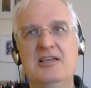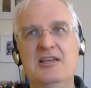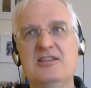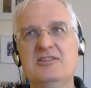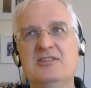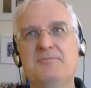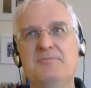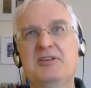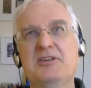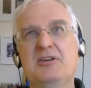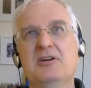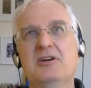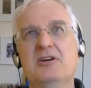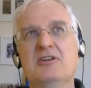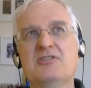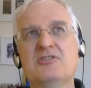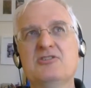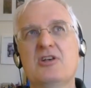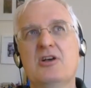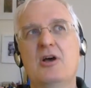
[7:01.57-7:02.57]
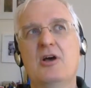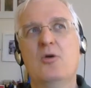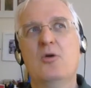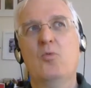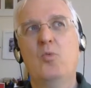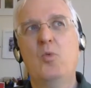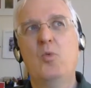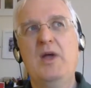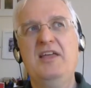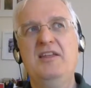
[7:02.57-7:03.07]
is because
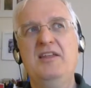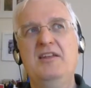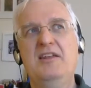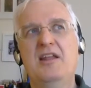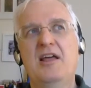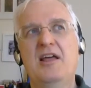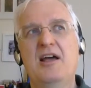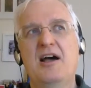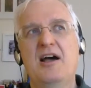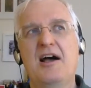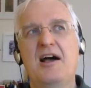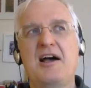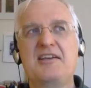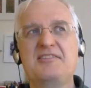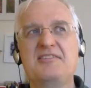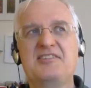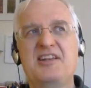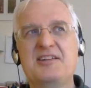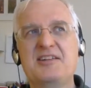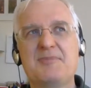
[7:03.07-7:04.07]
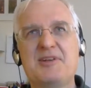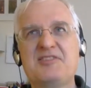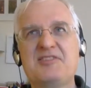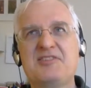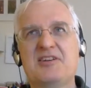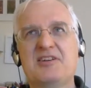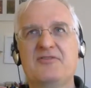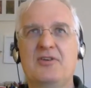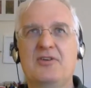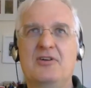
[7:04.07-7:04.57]
when I say to
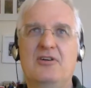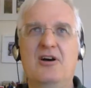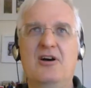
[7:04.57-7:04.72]
myself,